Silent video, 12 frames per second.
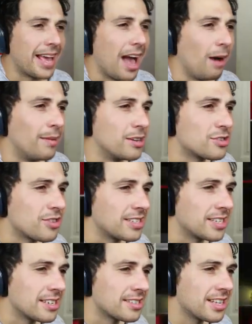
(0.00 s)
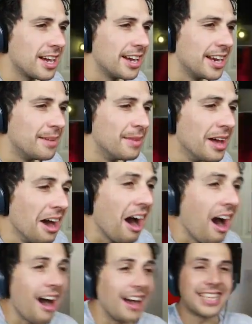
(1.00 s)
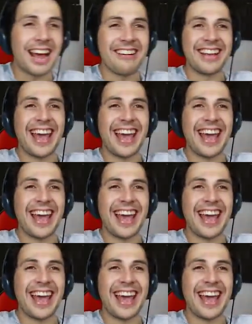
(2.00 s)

big elbow straight to the sternum. Oh, it's Harry